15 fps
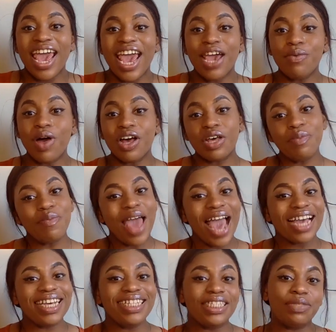welcome
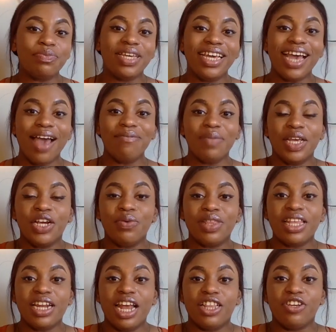back. It's me. I'm here with
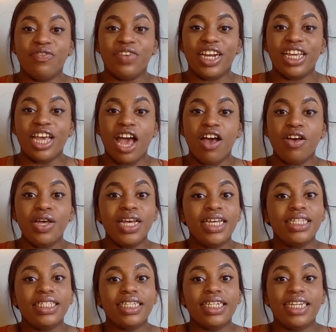another video.
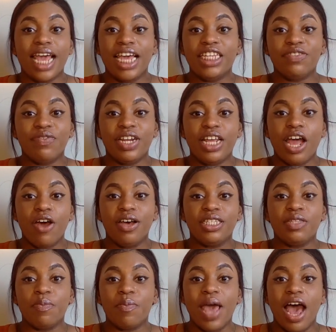Today's video is
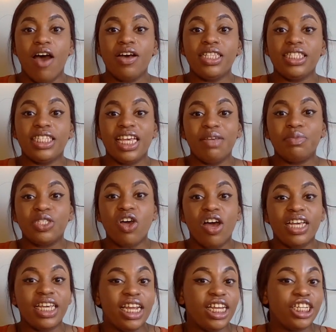about tips
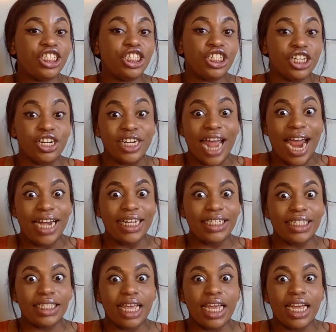on getting sugar daddies
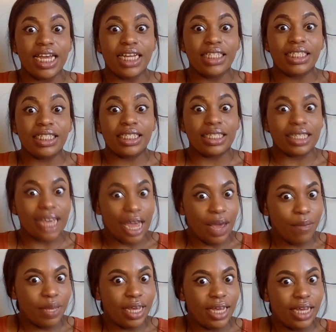and
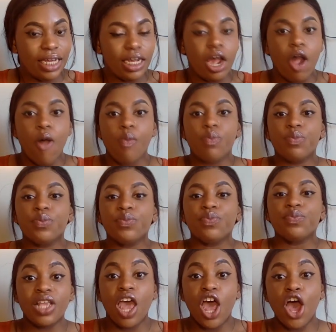scamming.
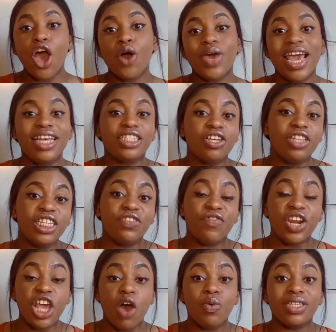Okay, so this
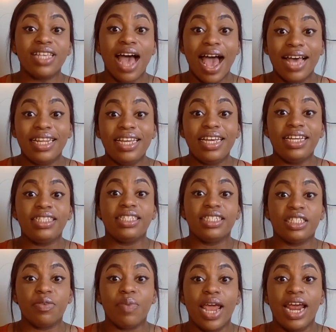video was highly
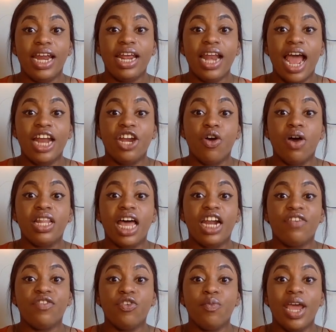anticipated. I know a lot
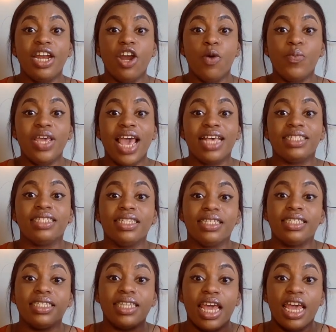of you may know me as
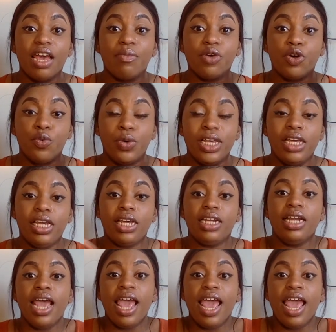the scam queen,